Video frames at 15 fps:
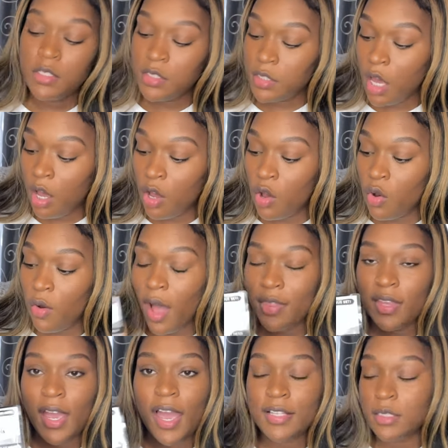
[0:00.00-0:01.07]
So
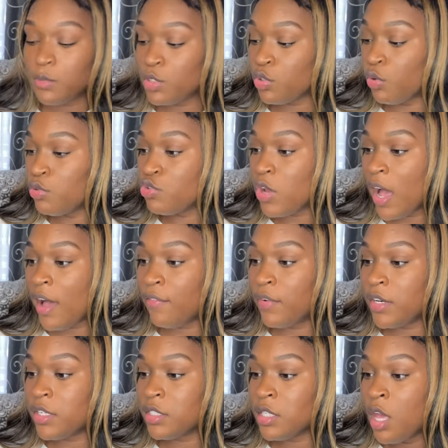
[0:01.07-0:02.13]
they had some
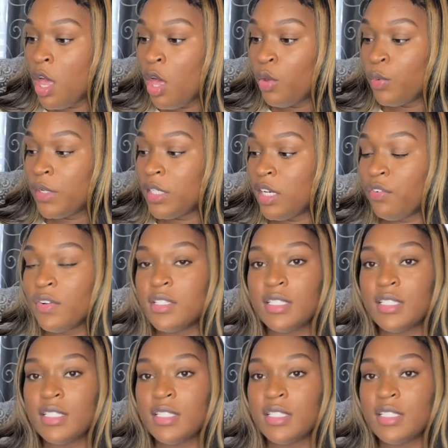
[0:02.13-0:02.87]
screwdrivers with different